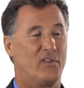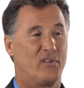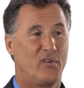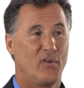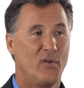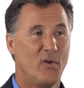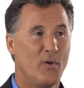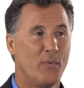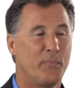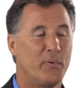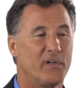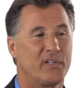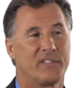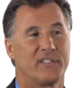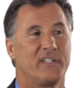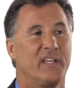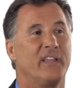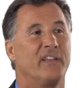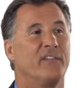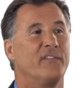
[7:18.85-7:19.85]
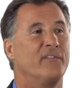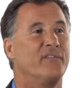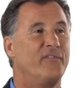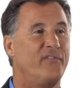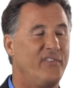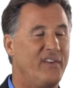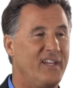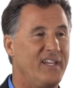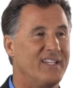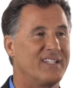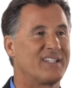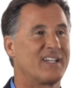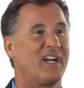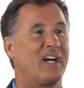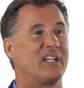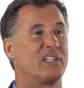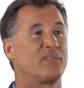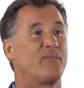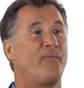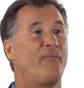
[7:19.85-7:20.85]
2% in fees
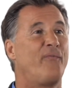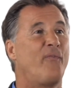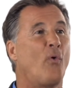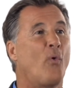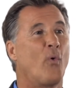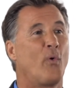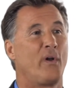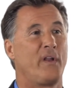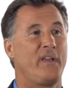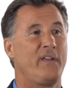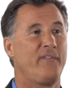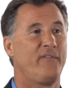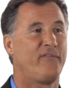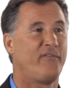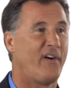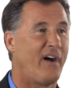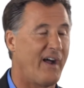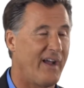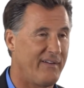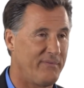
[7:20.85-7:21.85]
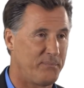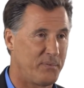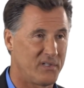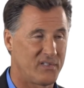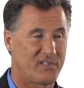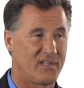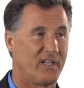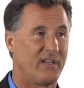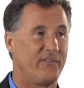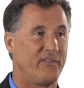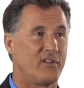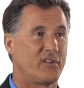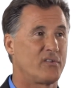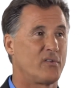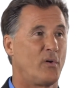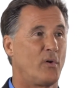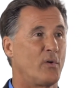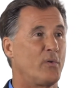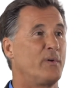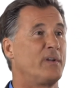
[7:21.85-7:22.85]
cost 45% of your
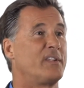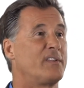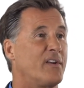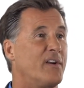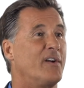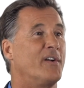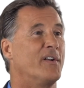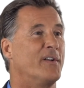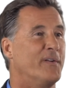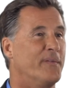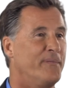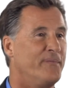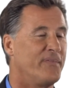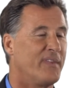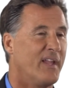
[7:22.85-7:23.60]
total return.